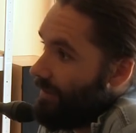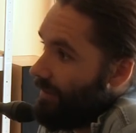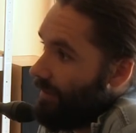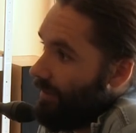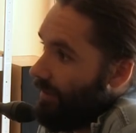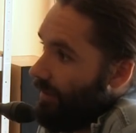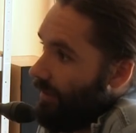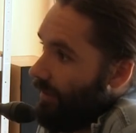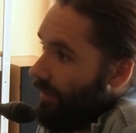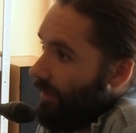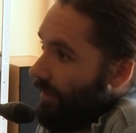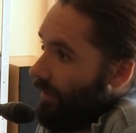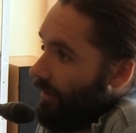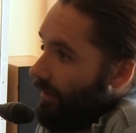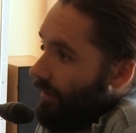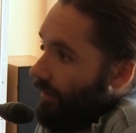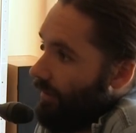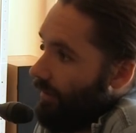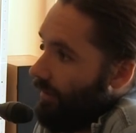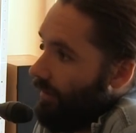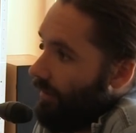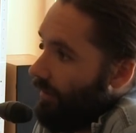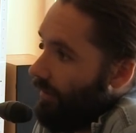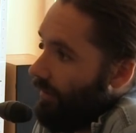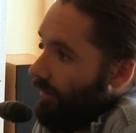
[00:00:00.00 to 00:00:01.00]
yep
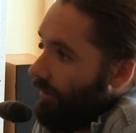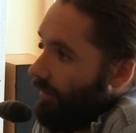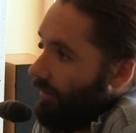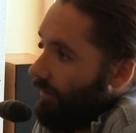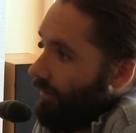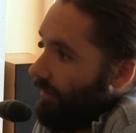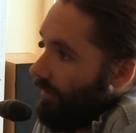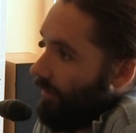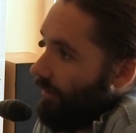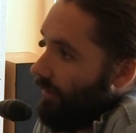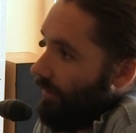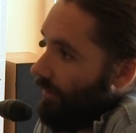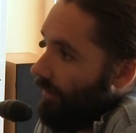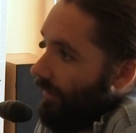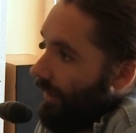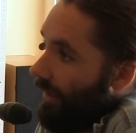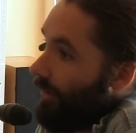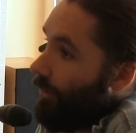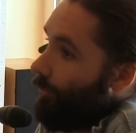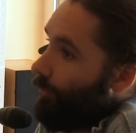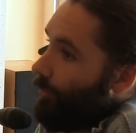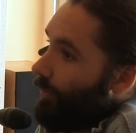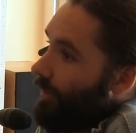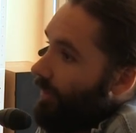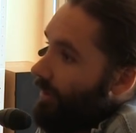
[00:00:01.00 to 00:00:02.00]
yeah exactly and
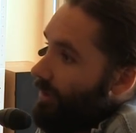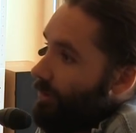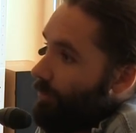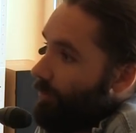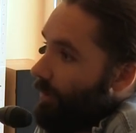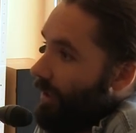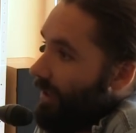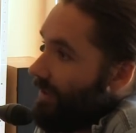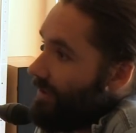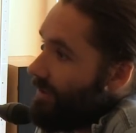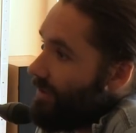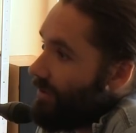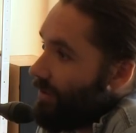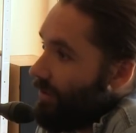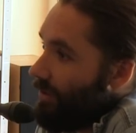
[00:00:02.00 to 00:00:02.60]
it really on depends